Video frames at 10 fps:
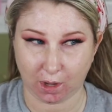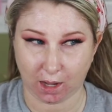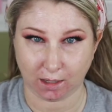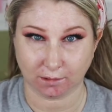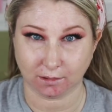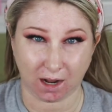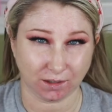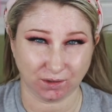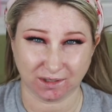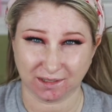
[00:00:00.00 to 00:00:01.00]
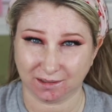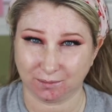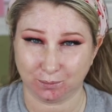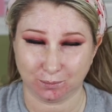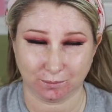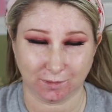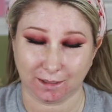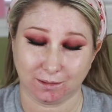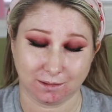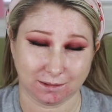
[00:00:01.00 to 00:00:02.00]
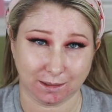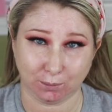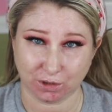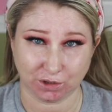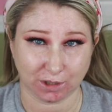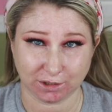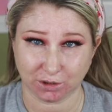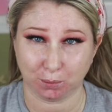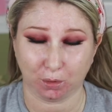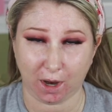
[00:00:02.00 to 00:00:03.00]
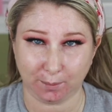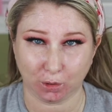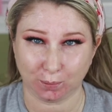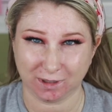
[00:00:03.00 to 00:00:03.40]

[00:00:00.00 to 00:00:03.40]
and not using like the same moisturizer and primer,